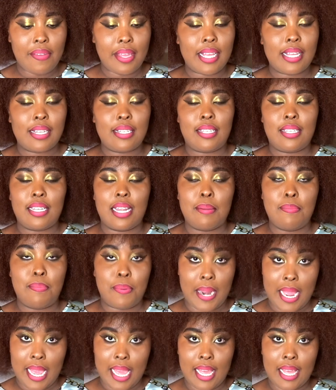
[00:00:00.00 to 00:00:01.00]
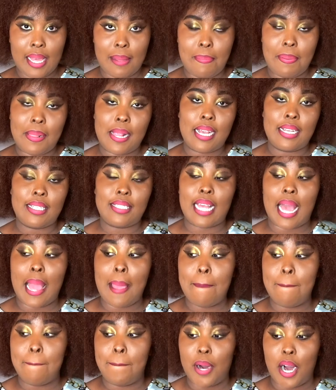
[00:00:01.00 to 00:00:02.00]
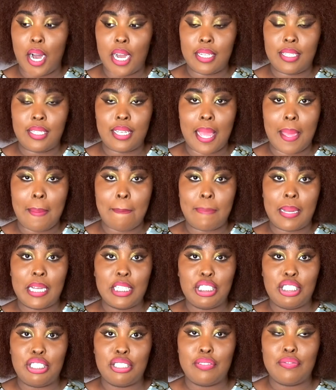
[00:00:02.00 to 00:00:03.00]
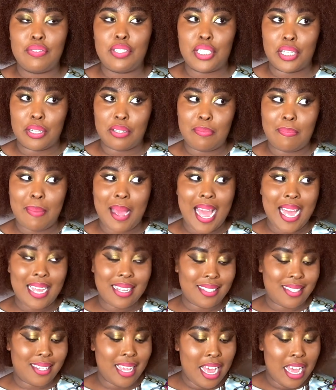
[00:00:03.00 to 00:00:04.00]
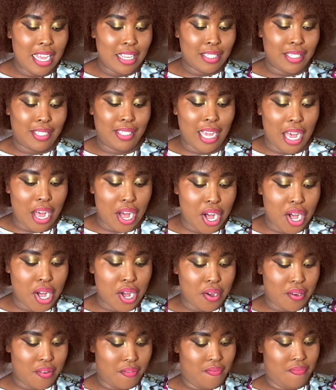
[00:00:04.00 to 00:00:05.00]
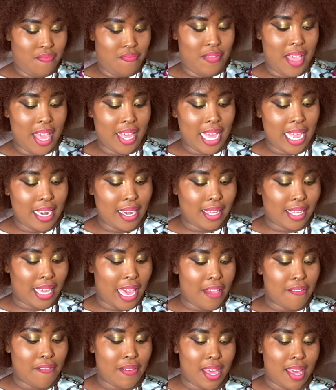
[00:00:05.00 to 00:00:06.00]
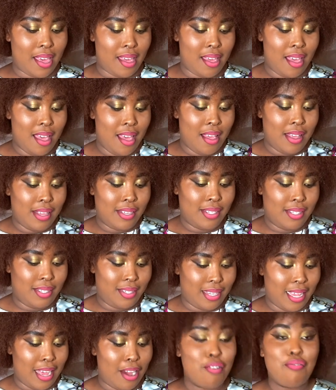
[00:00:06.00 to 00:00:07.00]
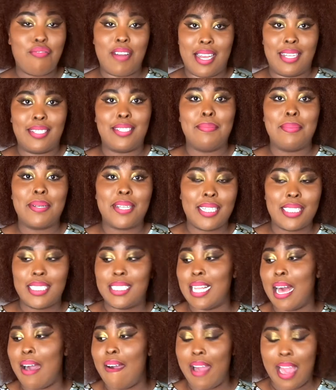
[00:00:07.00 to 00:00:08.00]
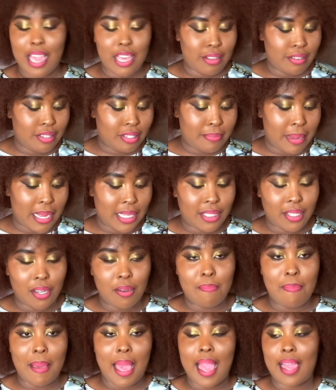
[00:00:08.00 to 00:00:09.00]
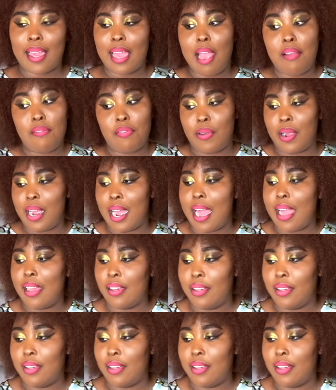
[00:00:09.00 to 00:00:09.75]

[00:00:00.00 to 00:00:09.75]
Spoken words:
it a break, plus I bought a bunch of tote bags, so they kind of gave it a rest because now I use my tote bag everywhere I